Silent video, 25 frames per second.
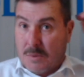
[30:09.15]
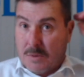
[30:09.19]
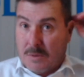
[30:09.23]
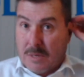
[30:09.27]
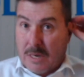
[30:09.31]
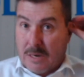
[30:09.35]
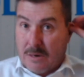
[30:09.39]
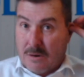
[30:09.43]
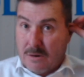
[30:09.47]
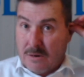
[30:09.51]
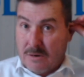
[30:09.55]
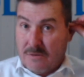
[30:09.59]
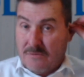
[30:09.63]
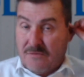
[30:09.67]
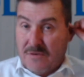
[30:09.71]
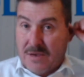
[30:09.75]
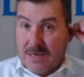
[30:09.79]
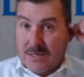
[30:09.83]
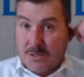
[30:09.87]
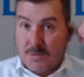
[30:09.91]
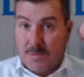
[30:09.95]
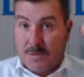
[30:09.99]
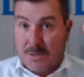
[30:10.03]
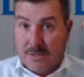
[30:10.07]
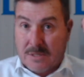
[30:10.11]
they got
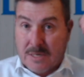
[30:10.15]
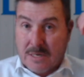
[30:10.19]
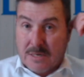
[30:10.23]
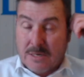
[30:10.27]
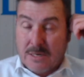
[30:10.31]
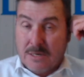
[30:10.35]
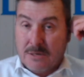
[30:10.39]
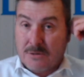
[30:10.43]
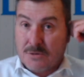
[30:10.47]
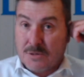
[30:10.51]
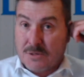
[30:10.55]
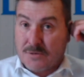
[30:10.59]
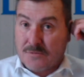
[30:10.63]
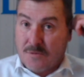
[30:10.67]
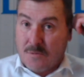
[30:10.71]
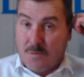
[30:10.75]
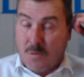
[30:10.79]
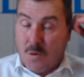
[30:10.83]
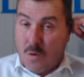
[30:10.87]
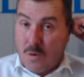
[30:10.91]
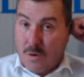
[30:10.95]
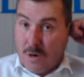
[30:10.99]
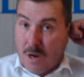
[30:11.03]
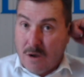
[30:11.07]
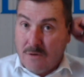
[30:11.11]
investment and interest from
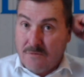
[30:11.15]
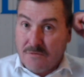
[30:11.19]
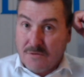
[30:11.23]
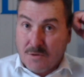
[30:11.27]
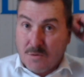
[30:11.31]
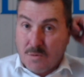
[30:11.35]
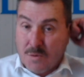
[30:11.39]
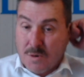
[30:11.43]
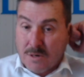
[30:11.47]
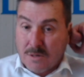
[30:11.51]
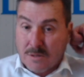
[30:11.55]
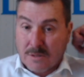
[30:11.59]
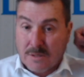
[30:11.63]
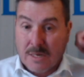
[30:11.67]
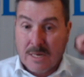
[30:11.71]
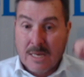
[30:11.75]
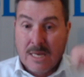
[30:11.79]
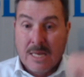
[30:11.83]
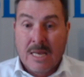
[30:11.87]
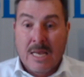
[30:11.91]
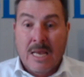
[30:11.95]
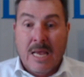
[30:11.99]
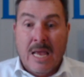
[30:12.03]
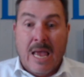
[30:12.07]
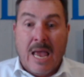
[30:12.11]
all over the world.
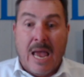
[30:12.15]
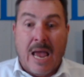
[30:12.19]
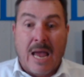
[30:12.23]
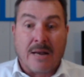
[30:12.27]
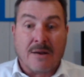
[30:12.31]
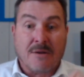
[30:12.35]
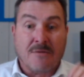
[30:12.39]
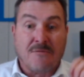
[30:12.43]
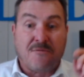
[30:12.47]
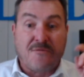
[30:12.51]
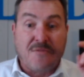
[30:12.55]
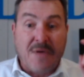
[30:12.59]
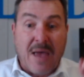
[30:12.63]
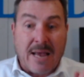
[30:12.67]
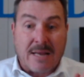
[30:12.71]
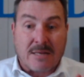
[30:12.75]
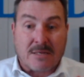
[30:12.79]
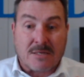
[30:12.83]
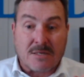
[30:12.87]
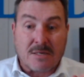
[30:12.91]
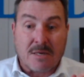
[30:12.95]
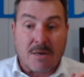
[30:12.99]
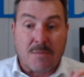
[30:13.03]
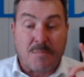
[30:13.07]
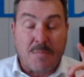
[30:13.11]
And in
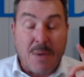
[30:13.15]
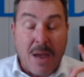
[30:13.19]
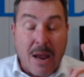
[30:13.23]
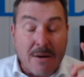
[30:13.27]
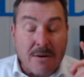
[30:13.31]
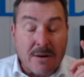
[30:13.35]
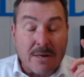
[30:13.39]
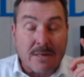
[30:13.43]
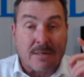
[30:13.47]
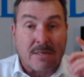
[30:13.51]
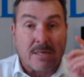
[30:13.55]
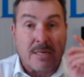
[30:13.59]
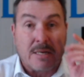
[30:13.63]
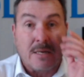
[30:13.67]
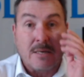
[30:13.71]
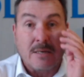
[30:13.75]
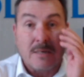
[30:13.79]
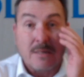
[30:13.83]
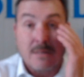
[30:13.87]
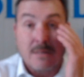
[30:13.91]
fact, apparently,